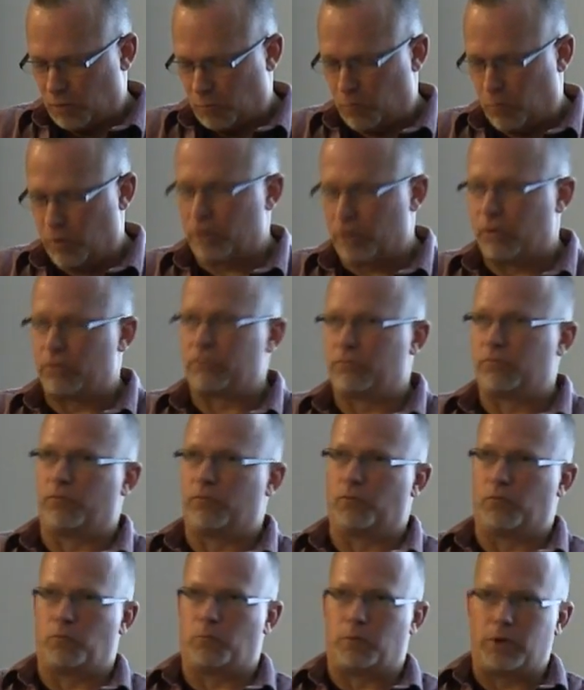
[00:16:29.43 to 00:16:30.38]
where
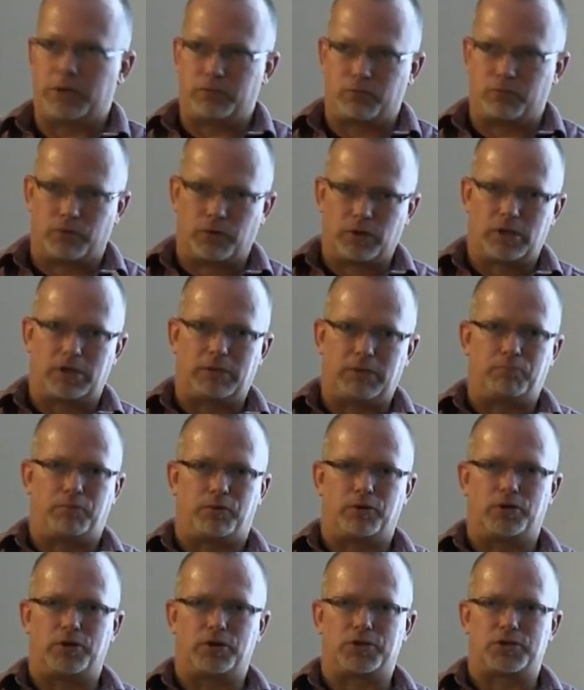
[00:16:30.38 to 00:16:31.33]
we really
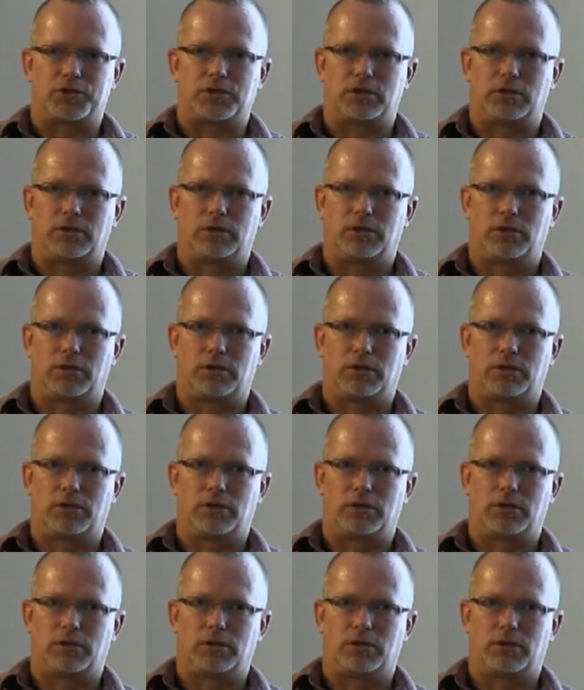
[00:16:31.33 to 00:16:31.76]
push